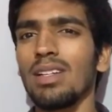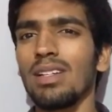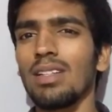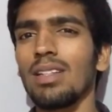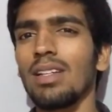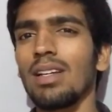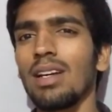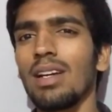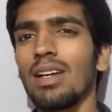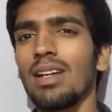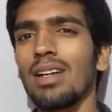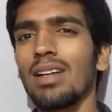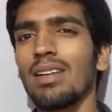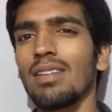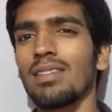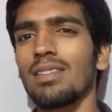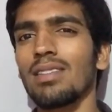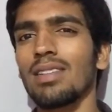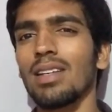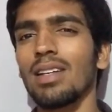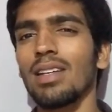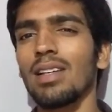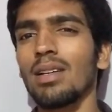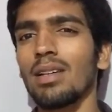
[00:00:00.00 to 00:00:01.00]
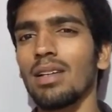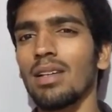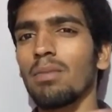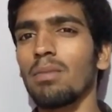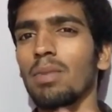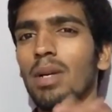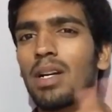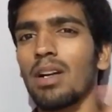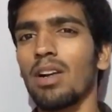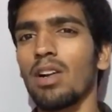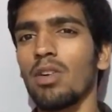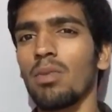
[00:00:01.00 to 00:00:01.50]
They are necessary
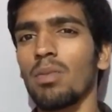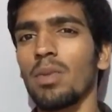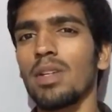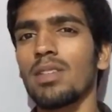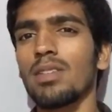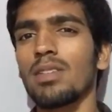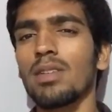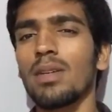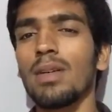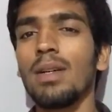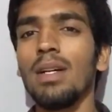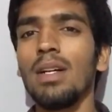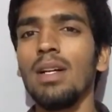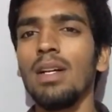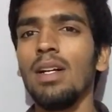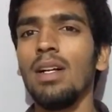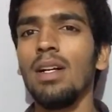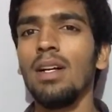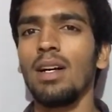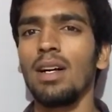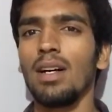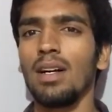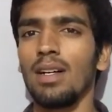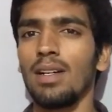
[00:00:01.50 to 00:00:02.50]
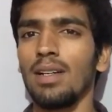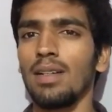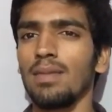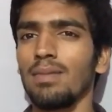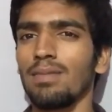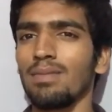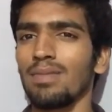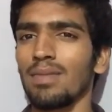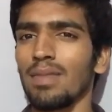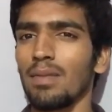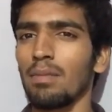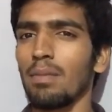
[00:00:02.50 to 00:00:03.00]
but not much,
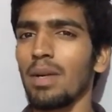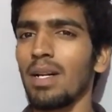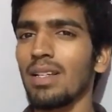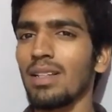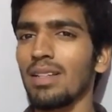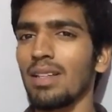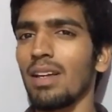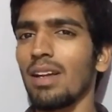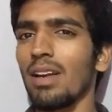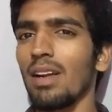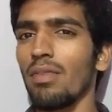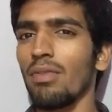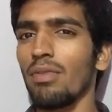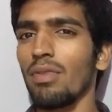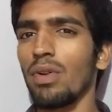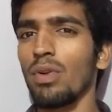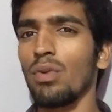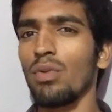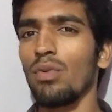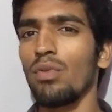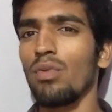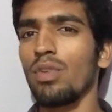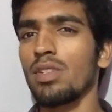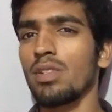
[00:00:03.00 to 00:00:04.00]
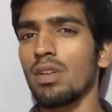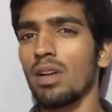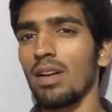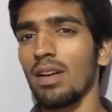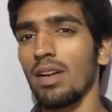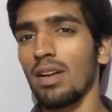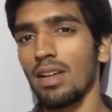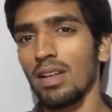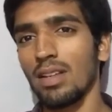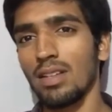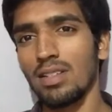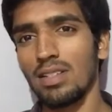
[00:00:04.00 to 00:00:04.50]
but there are few which are
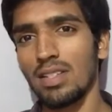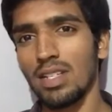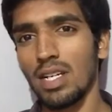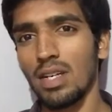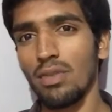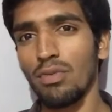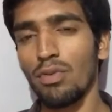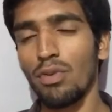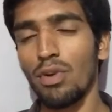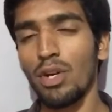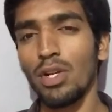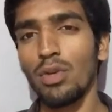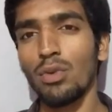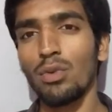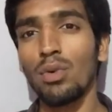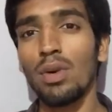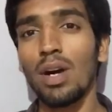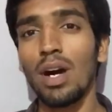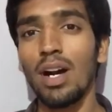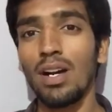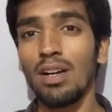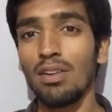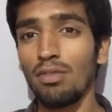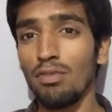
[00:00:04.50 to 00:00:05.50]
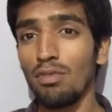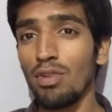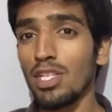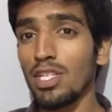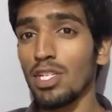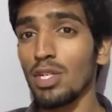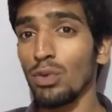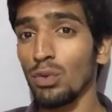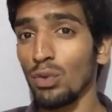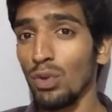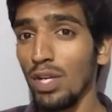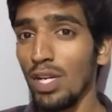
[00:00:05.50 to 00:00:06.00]
necessary for you and which
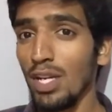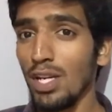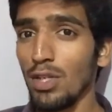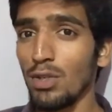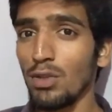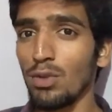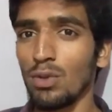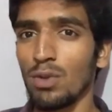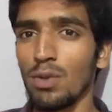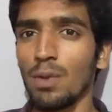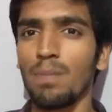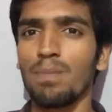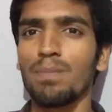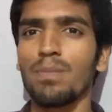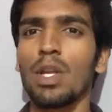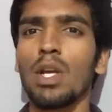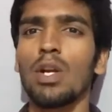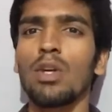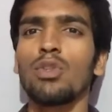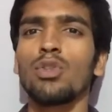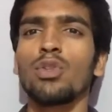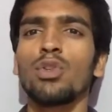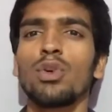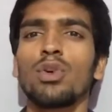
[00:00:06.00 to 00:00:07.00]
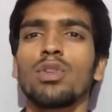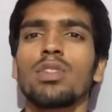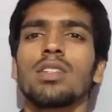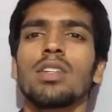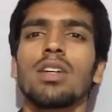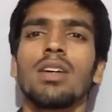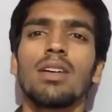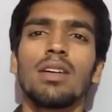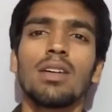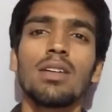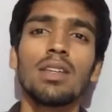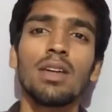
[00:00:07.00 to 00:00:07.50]
you need to know. Those
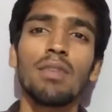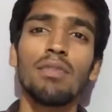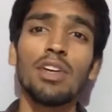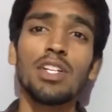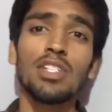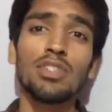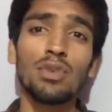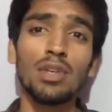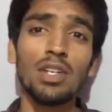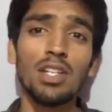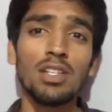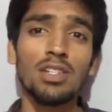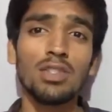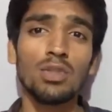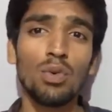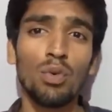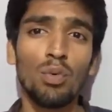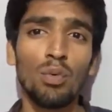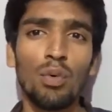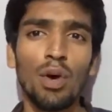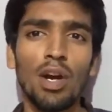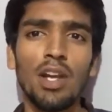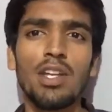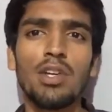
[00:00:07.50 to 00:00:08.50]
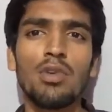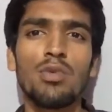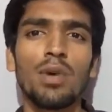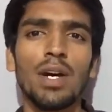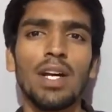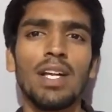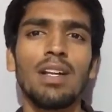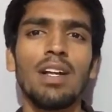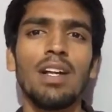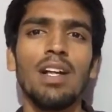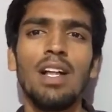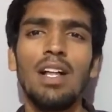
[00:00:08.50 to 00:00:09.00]
are, the first one is one UI.